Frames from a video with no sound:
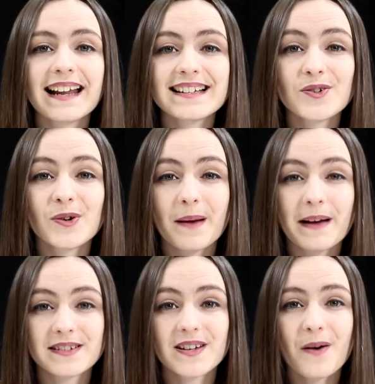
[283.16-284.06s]
let's talk
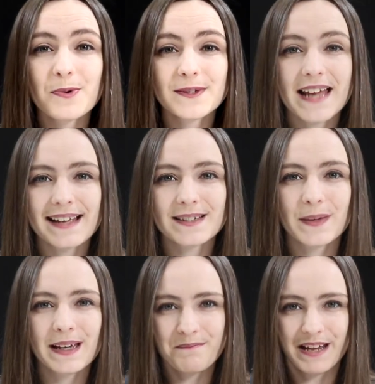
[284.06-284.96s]
about Star Wars
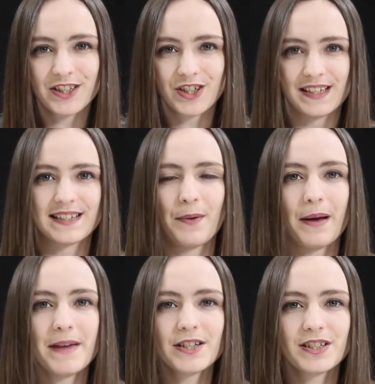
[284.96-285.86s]
X-Wing miniatures. Now,
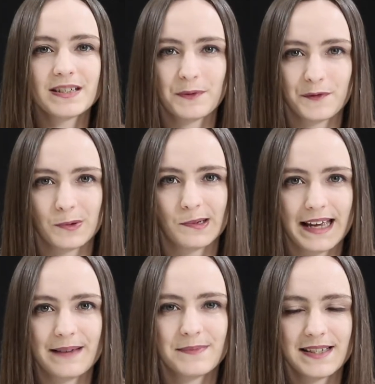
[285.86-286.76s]
I mentioned before
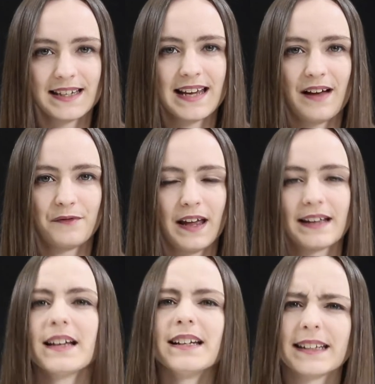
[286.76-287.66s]
games that have
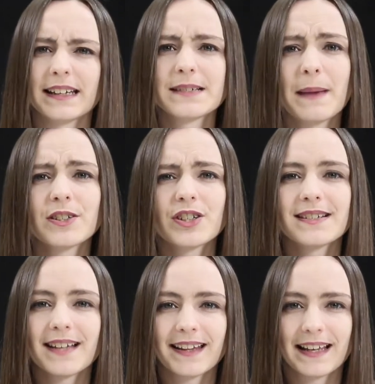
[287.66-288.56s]
like little
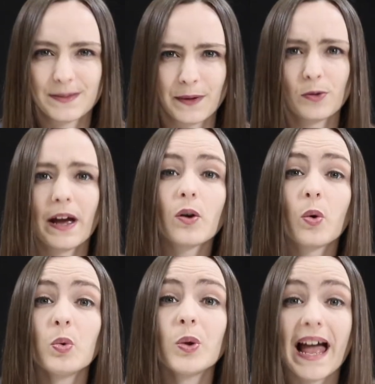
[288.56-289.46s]
expansions and things where you get
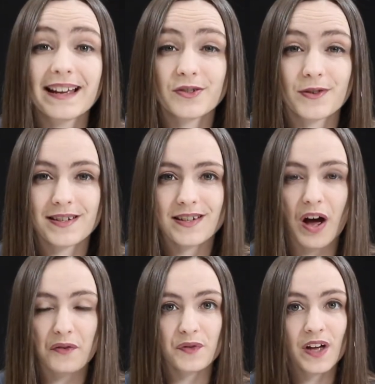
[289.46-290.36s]
cool extra
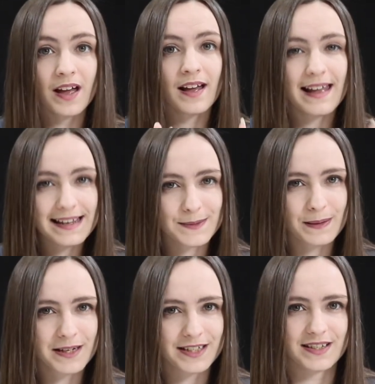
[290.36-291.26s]
stuff.
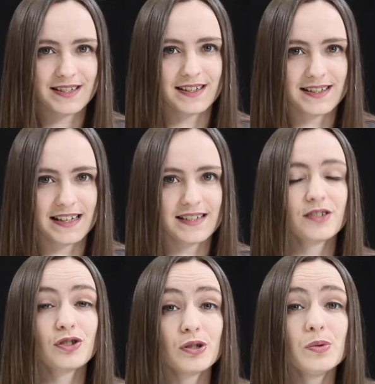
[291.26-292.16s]
X-Wing Miniatures does this
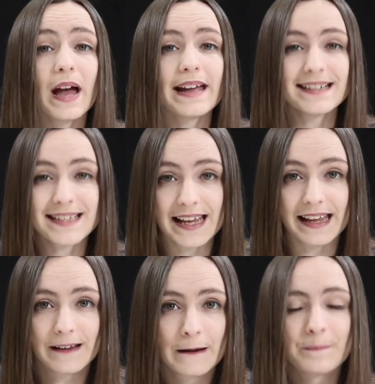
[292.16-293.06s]
to a
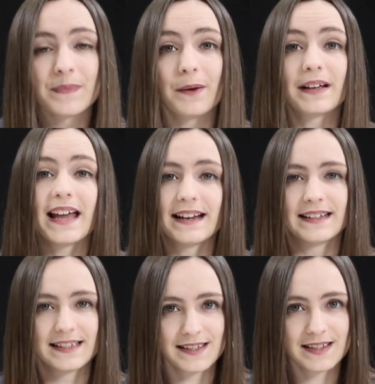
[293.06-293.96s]
T. Now again,
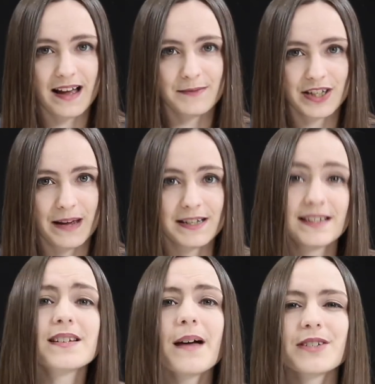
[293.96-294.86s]
it is a skirmish game, but it's
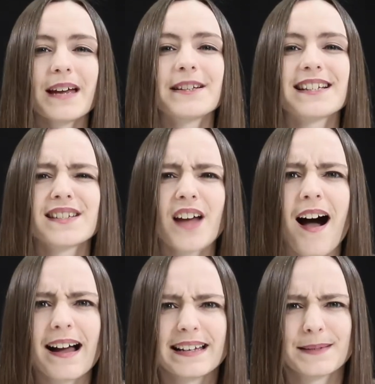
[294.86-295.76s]
a skirmish game in the
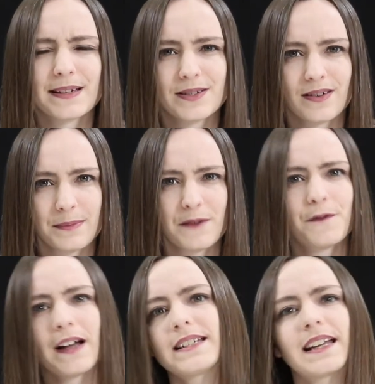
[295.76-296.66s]
skies because you're going to be
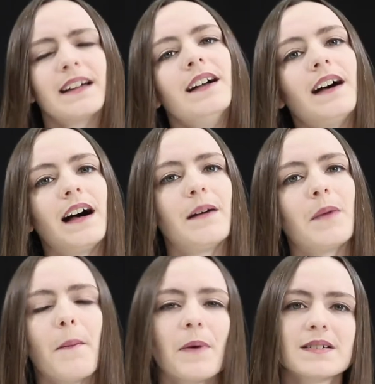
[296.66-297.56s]
fighting
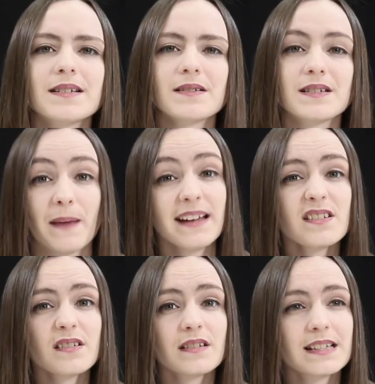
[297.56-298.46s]
amongst
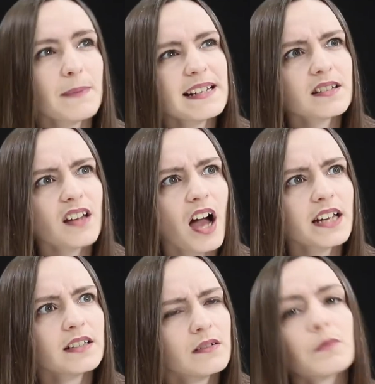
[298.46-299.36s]
space. Is space sky?
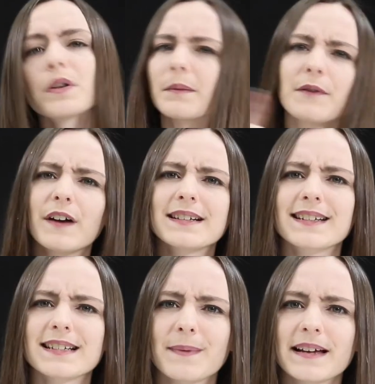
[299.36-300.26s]
We're going to be fighting
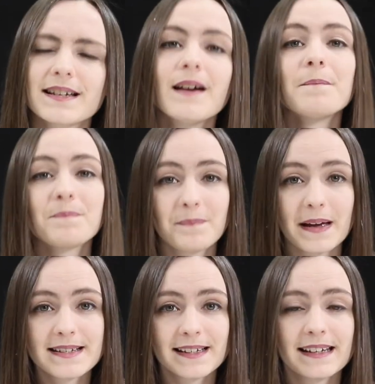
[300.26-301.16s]
in space.
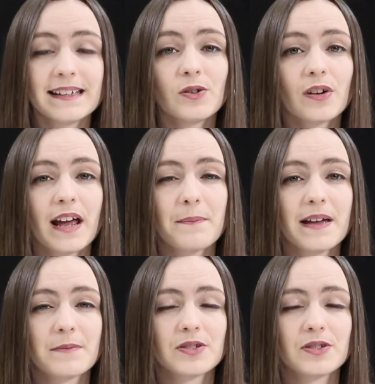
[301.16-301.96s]
basically you're going to be able